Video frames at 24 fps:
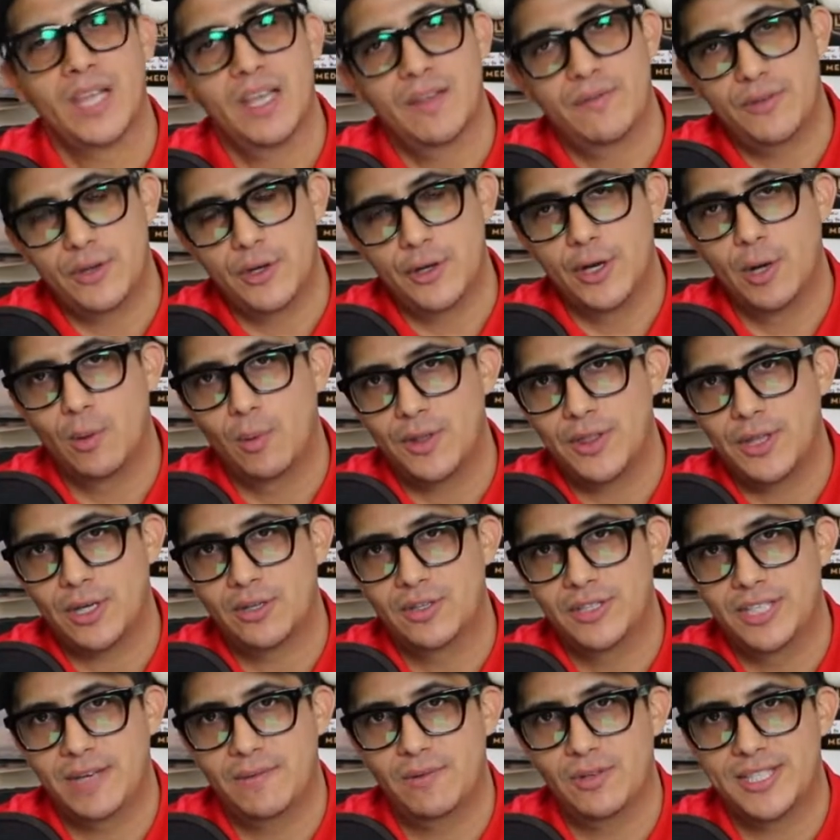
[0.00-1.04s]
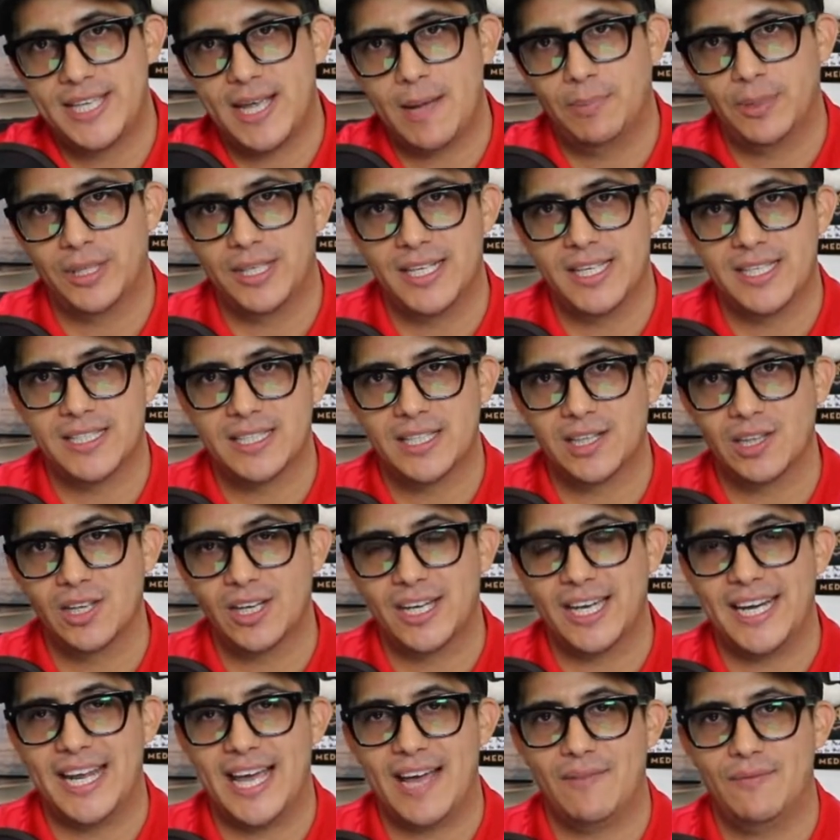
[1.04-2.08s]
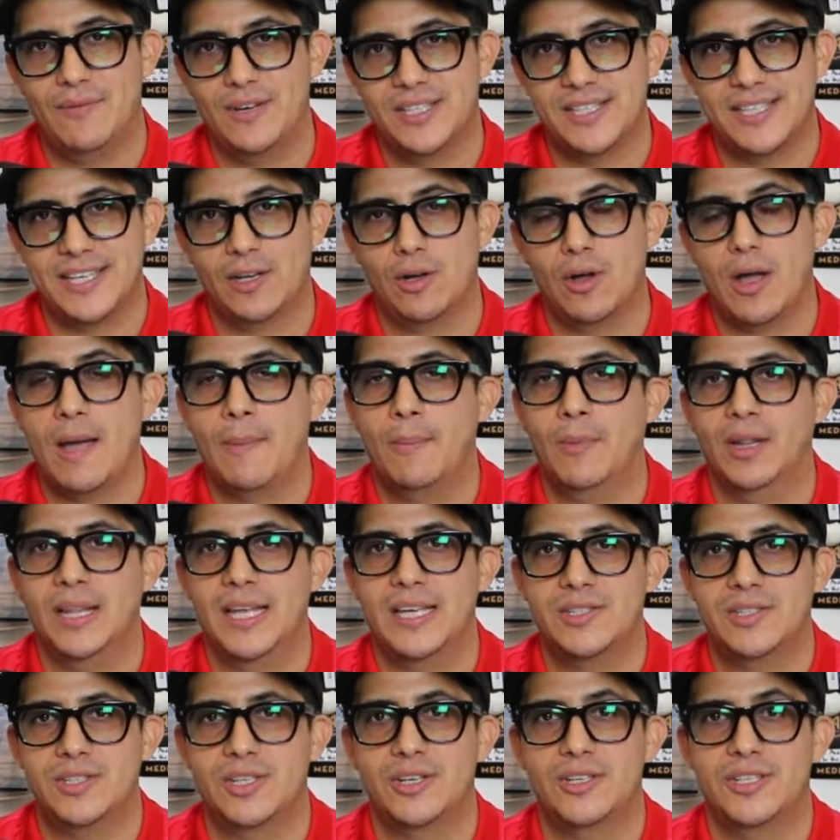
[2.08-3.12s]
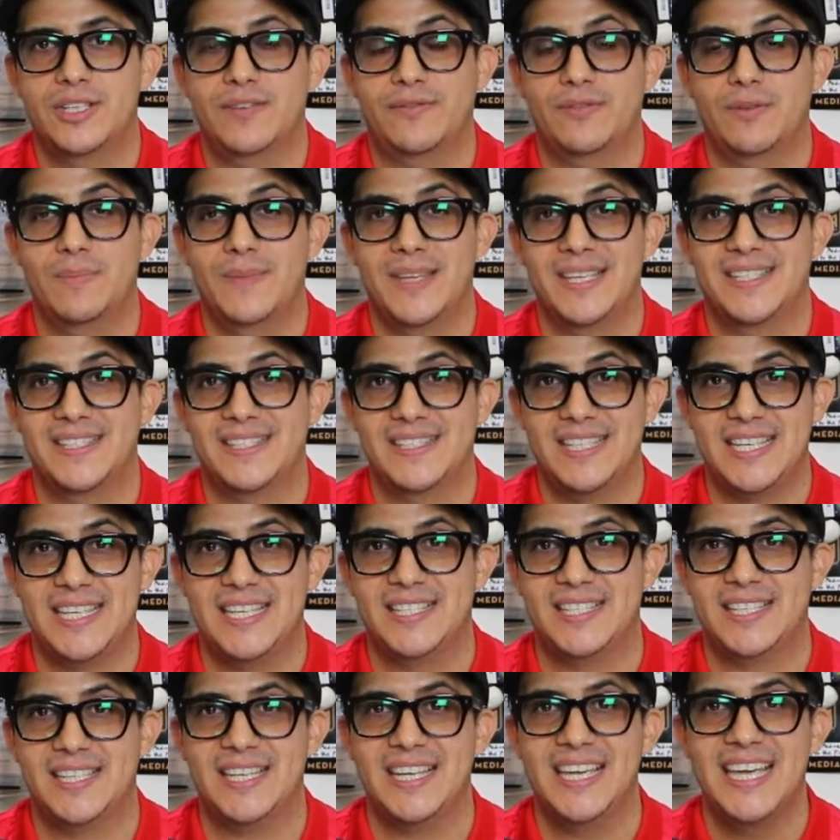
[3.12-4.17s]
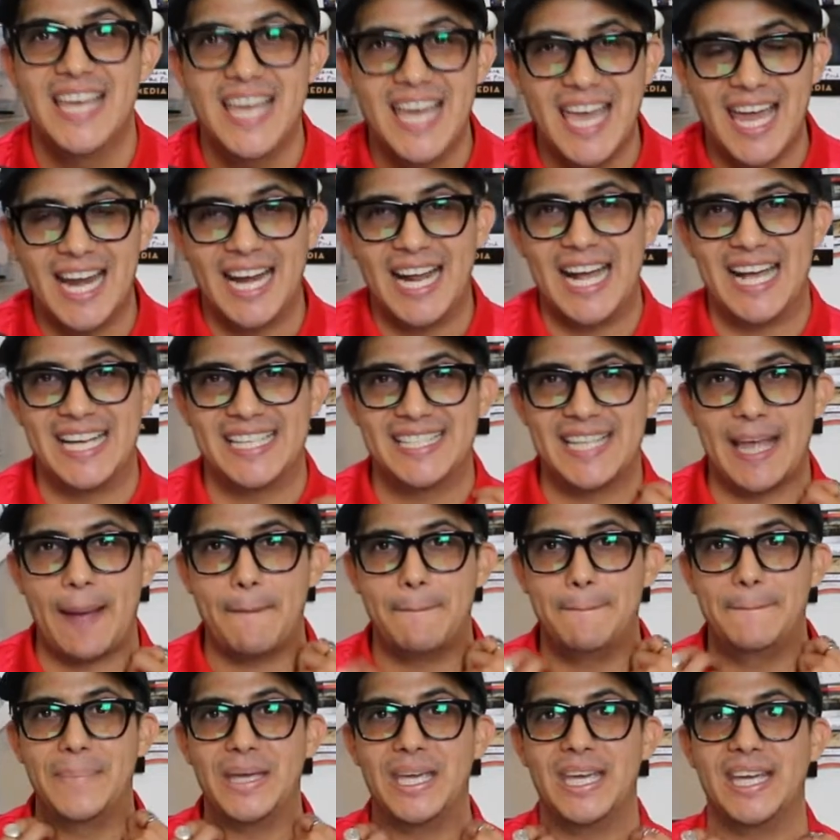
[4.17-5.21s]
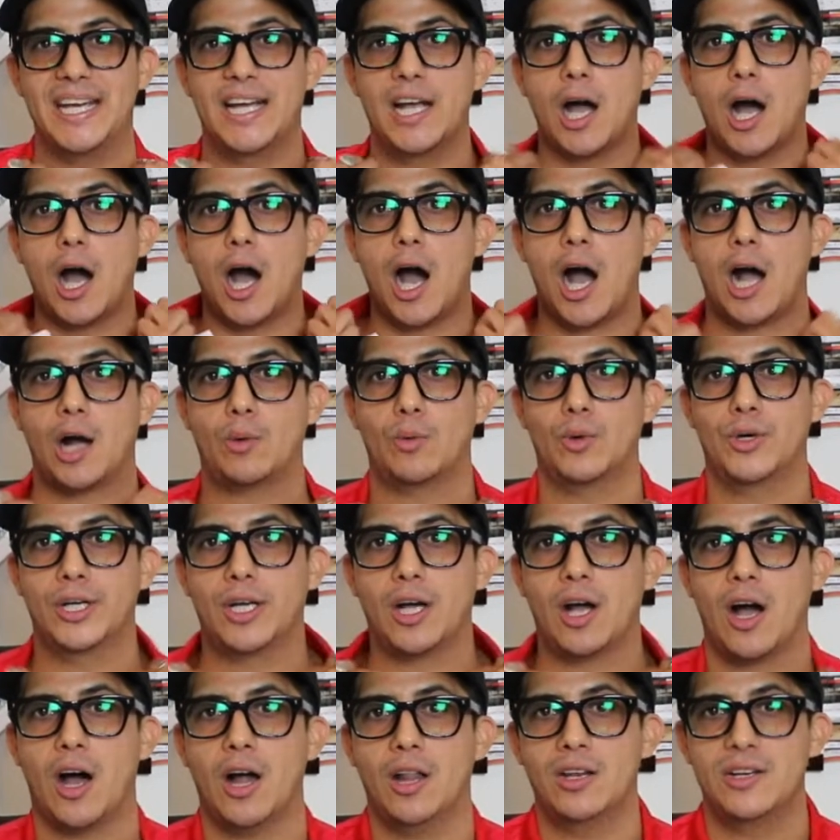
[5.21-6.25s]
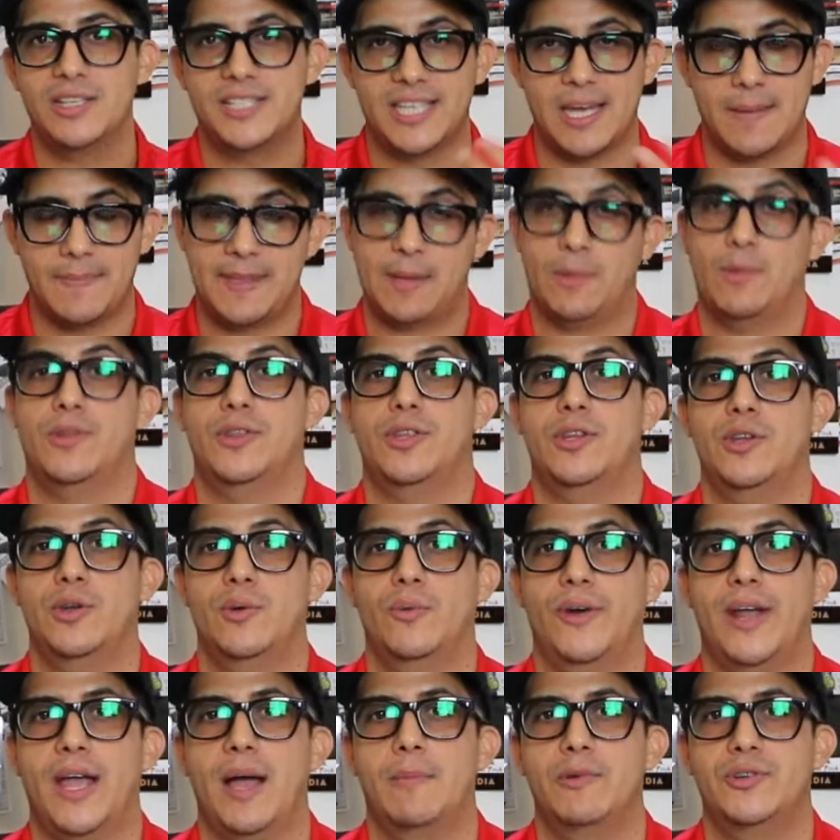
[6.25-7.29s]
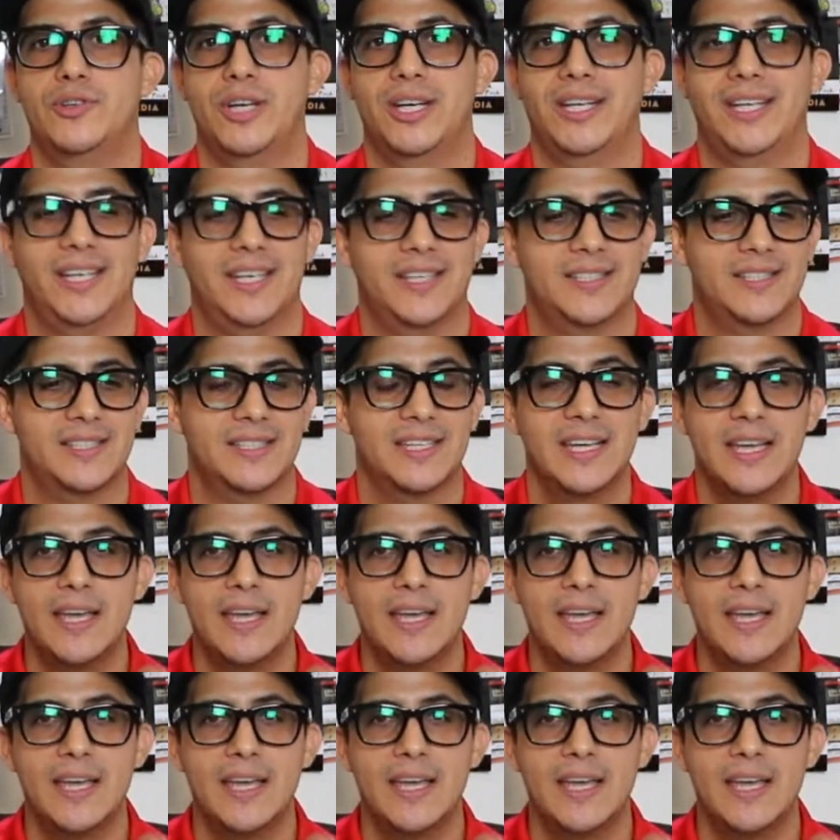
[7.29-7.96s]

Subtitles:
If you don't know what the Condivo template is, look at every single MLS jersey from this season. It has that big awkward collar, same thing with the new Real Madrid kits.